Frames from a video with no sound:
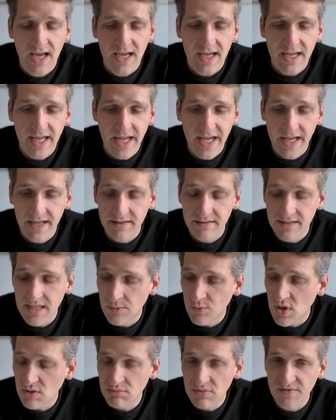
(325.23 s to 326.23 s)
And
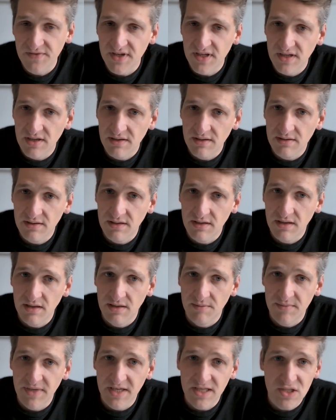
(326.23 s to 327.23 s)
they worked with
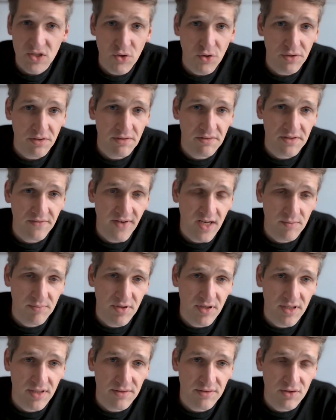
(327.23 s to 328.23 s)
an external
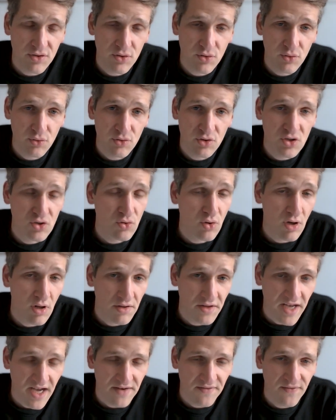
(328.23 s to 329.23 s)
developer to do
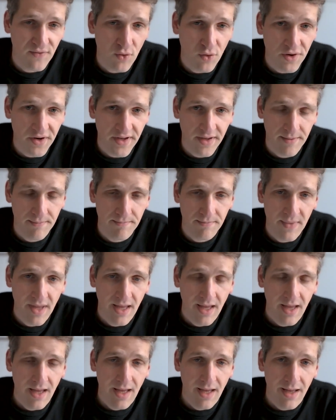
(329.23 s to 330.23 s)
all that for them.
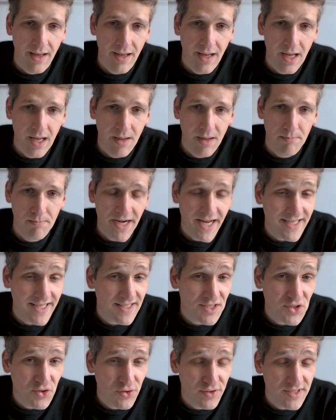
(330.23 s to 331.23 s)
But
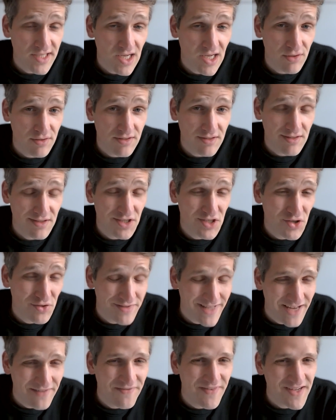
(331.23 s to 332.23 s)
as it turns out,
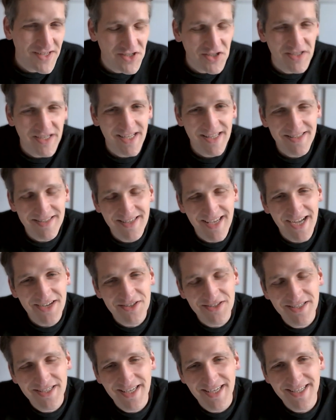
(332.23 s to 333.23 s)
that functionality
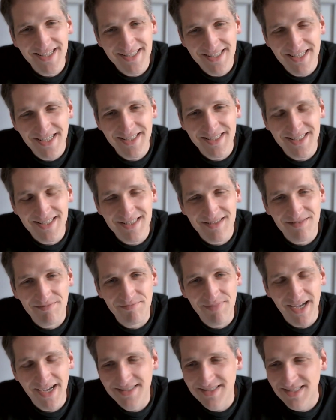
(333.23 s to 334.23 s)
actually exists
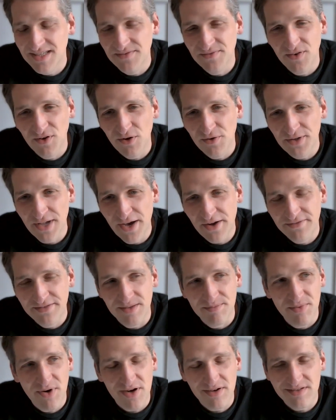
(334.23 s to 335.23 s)
by default out of
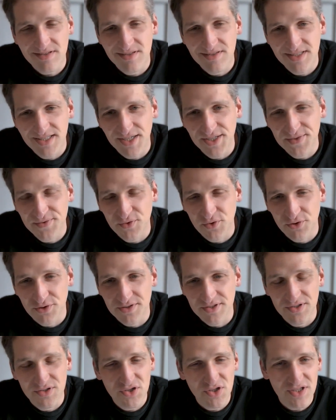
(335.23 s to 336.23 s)
the box in
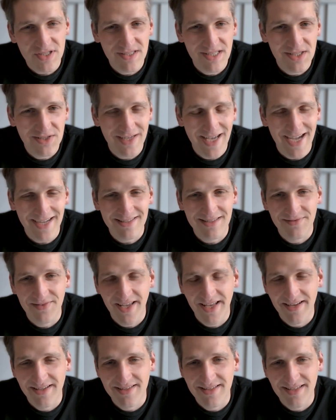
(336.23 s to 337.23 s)
Salesforce. You just need to
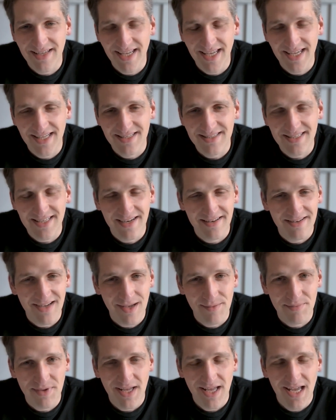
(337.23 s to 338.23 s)
activate it and set it up.